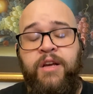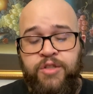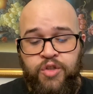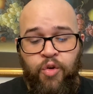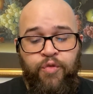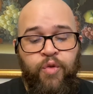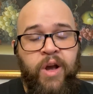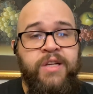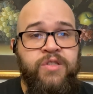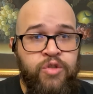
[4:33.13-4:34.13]
So if you
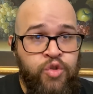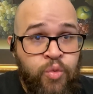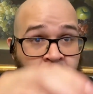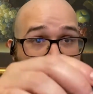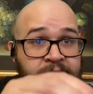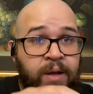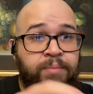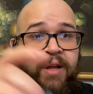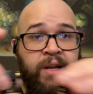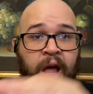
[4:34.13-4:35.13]
guys do like
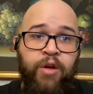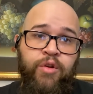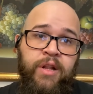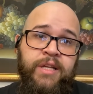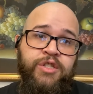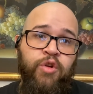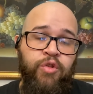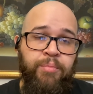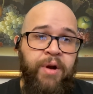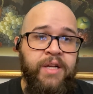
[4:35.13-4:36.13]
something, now you at least know the
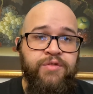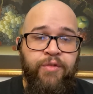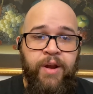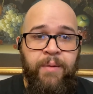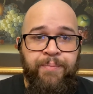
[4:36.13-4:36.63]
price for it.